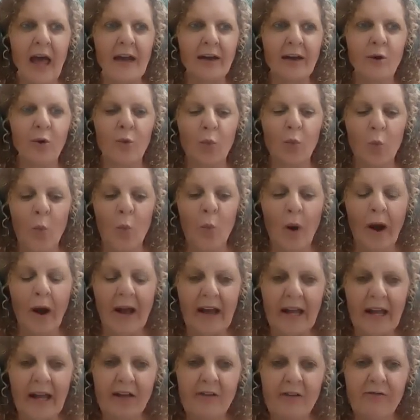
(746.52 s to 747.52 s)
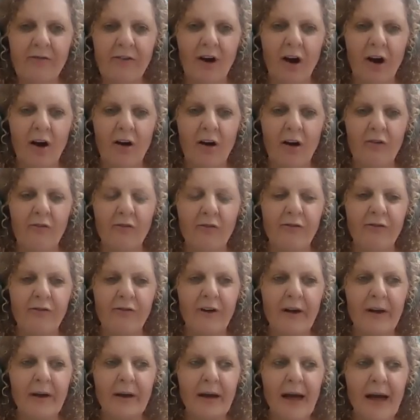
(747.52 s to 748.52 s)
a wave of,
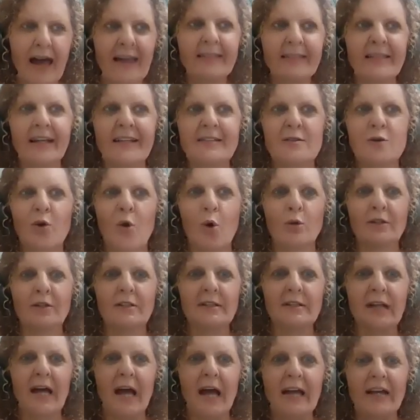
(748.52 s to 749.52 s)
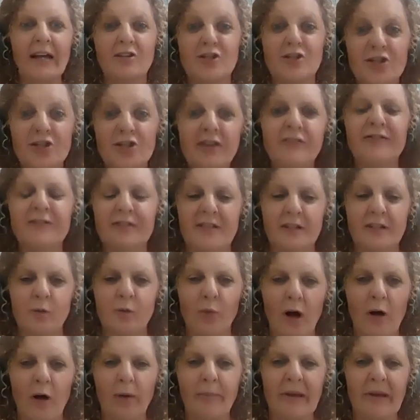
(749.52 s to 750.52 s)
and let's call it a shift in
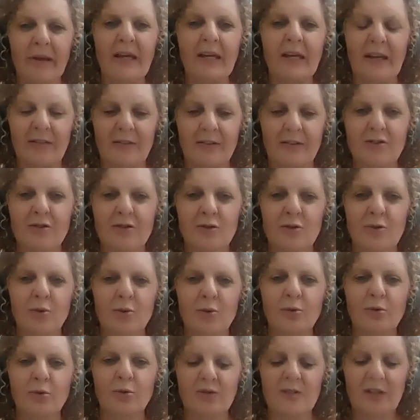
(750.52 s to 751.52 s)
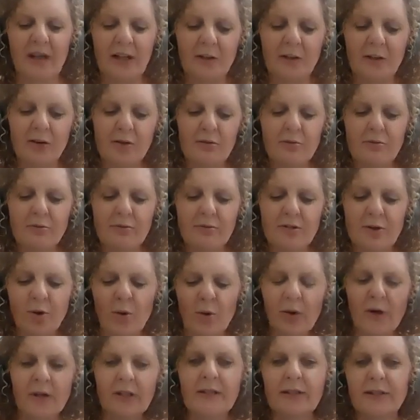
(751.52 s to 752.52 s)
well-being in the schools. Can you
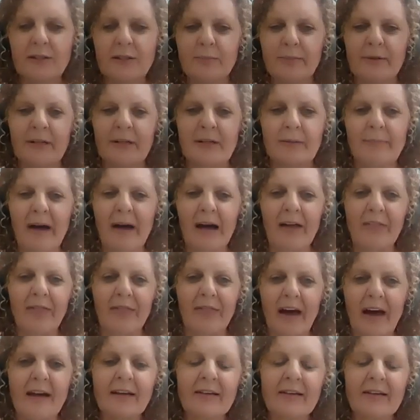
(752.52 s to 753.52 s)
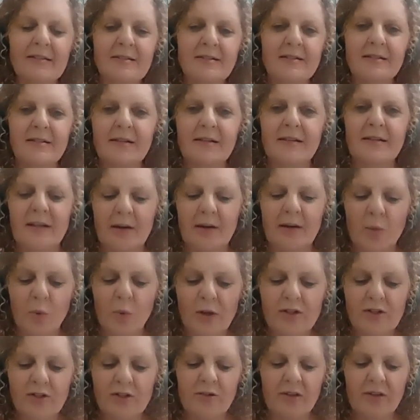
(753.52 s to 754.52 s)
talk a little bit about that?
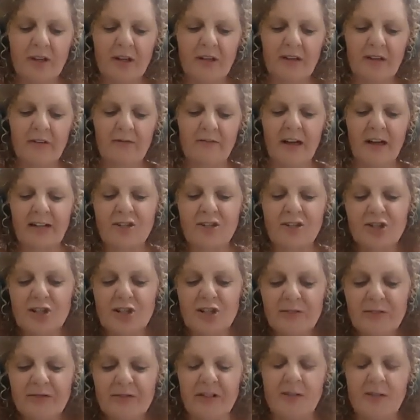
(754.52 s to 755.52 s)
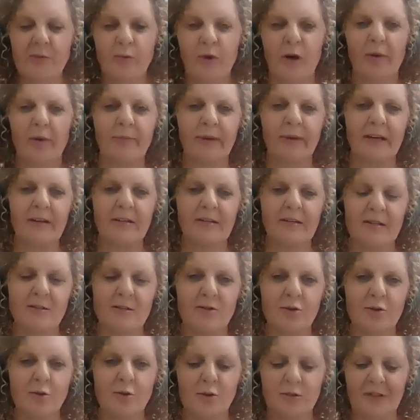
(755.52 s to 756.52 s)
What do you think of that shift in well-beings in
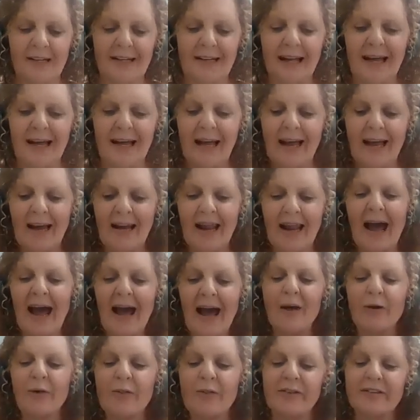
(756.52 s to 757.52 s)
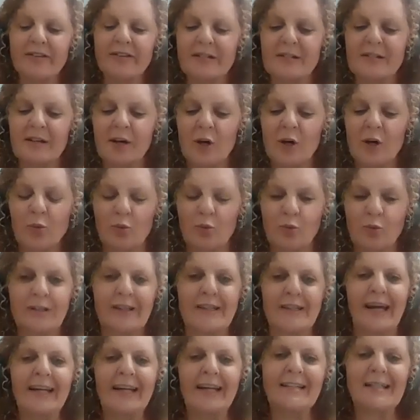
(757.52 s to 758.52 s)
schools, and how this
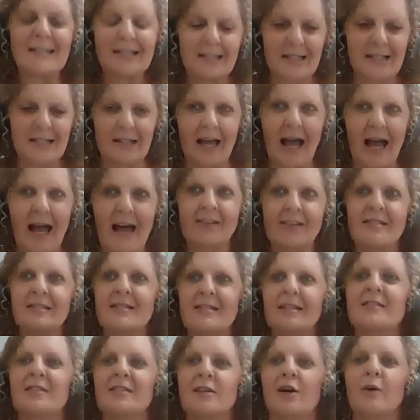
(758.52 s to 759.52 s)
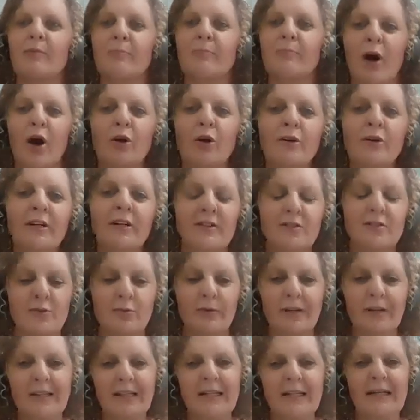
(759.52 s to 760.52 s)
relates to how these 6 components
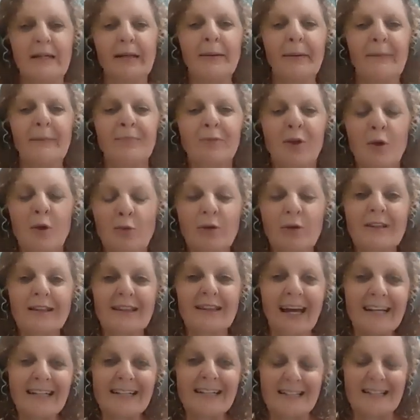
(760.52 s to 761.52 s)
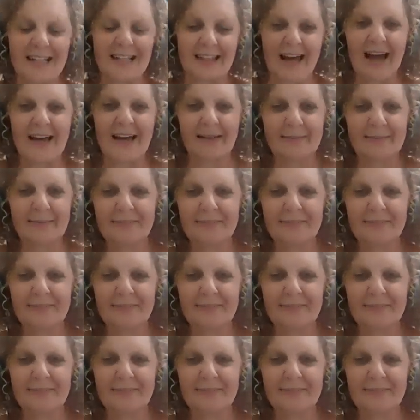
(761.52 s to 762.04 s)
really relate to that?